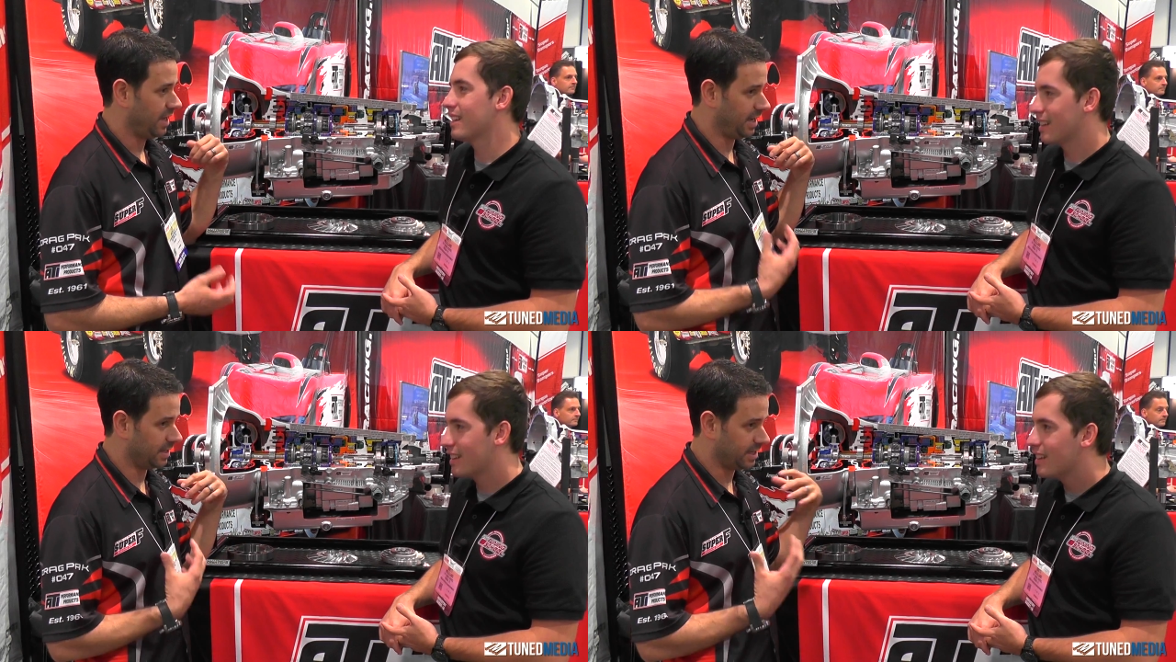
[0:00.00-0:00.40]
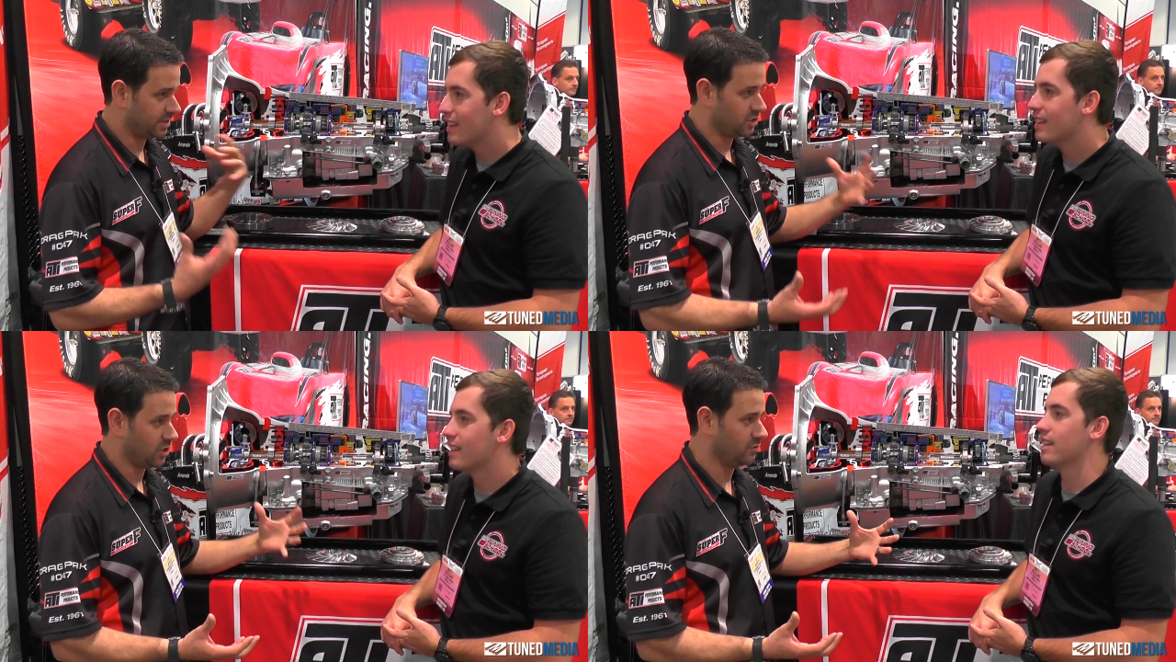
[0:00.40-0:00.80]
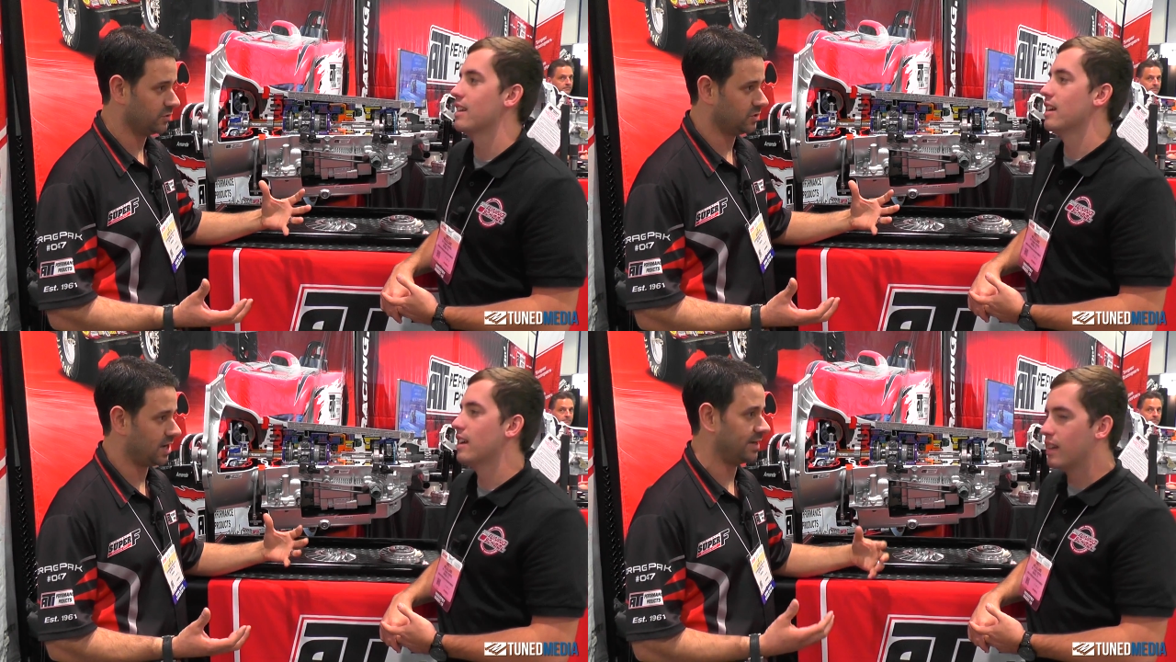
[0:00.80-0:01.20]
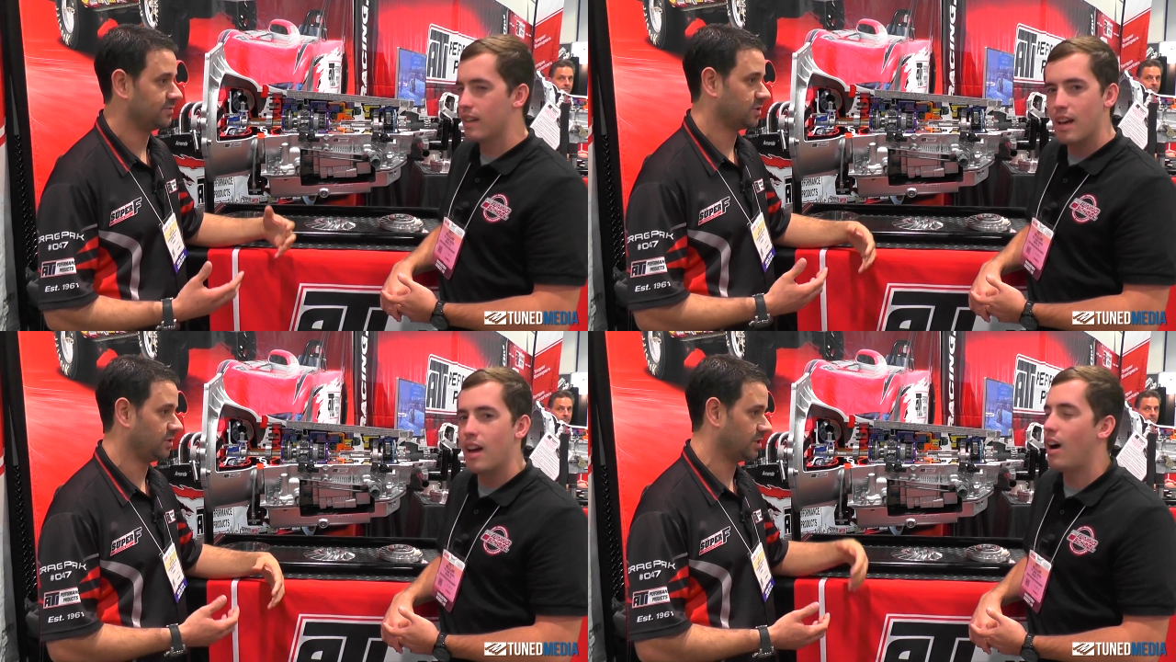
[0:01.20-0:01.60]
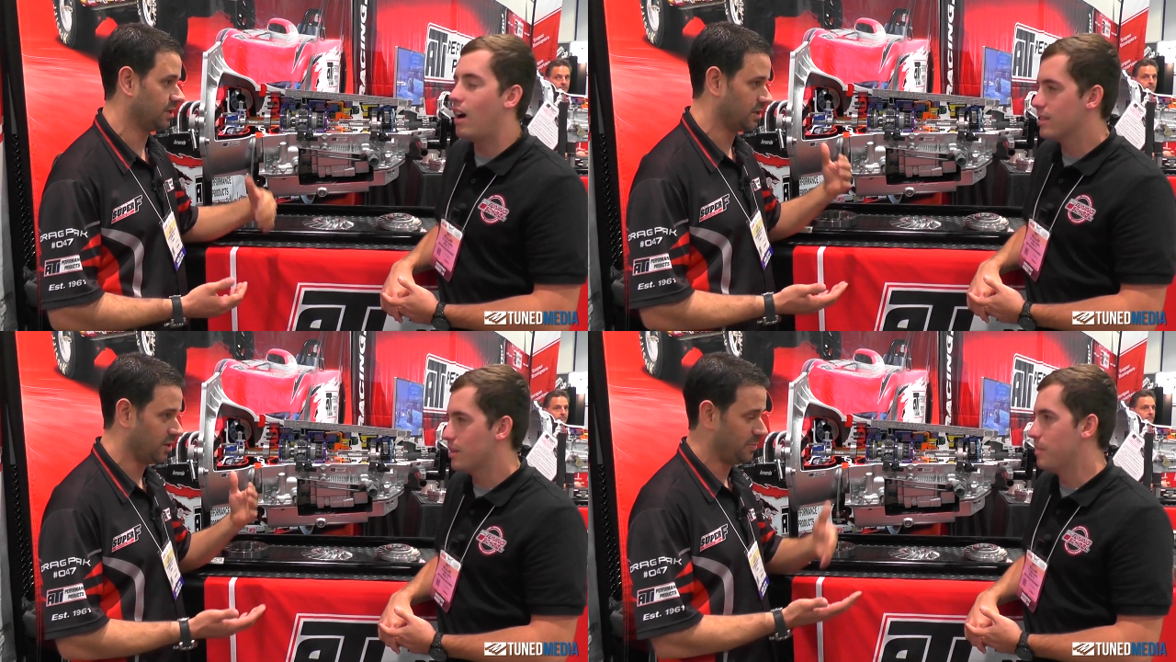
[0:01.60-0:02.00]
Speaker 1: and get you overdrive so you
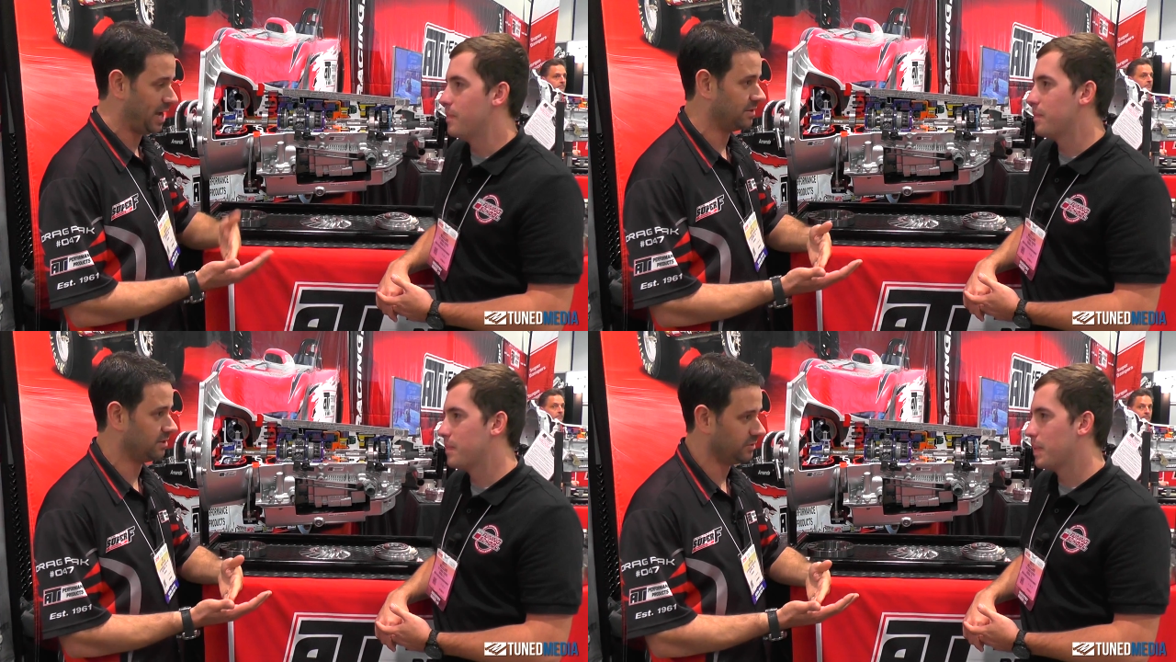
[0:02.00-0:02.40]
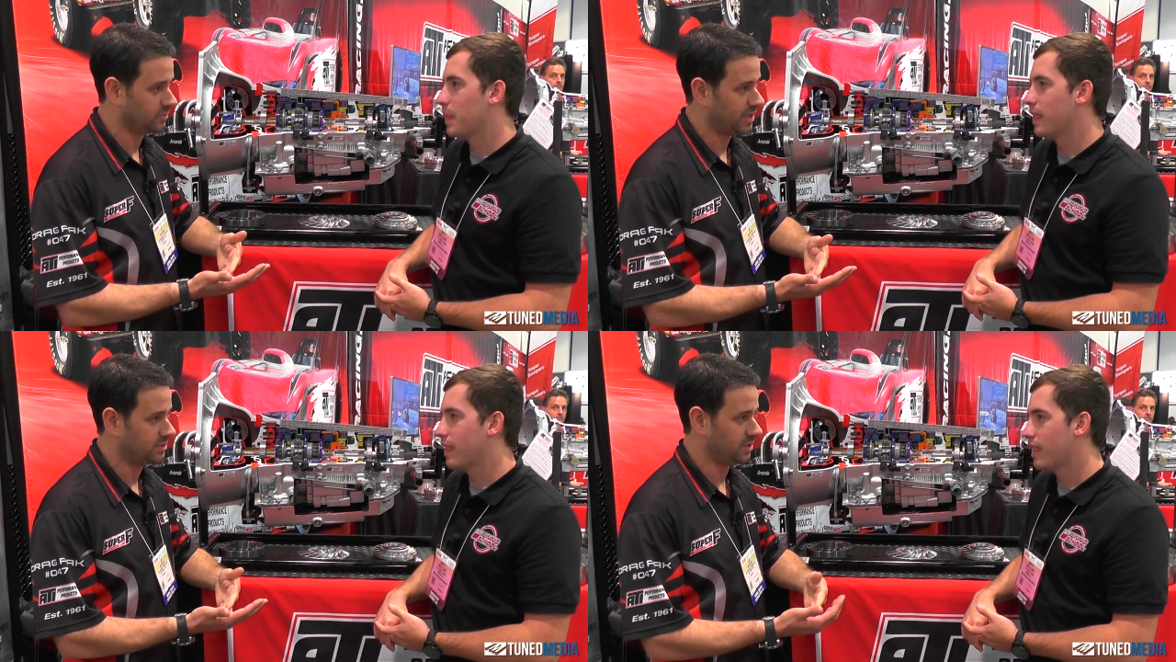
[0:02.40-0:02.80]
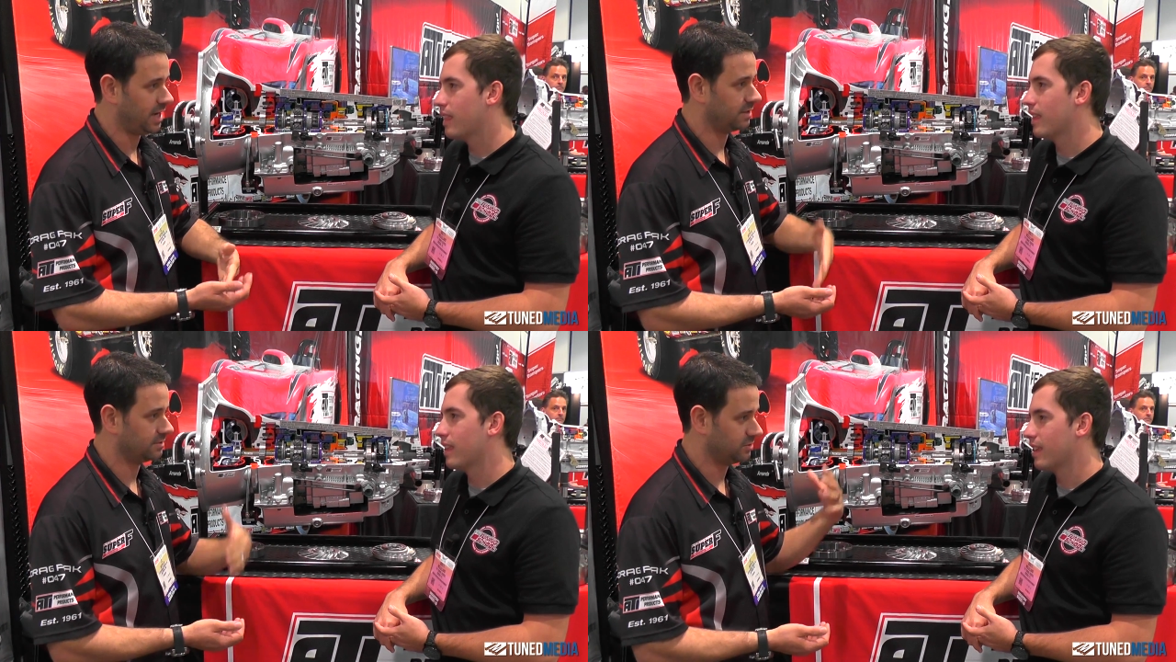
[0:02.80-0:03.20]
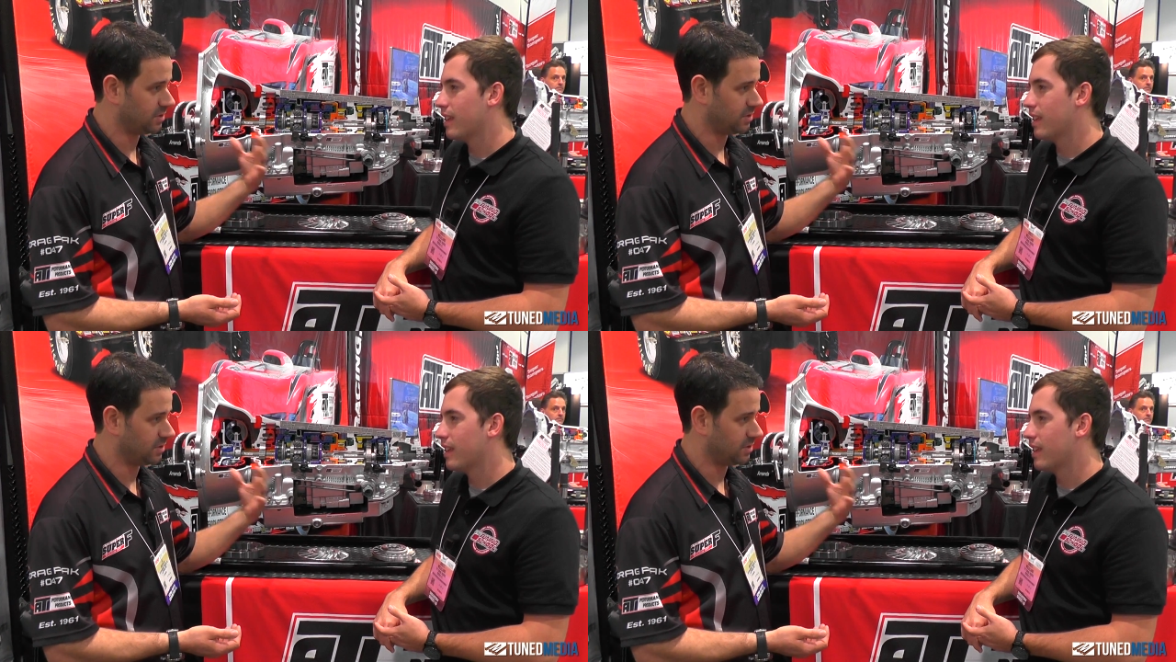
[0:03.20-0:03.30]
can go pound it on the racetrack,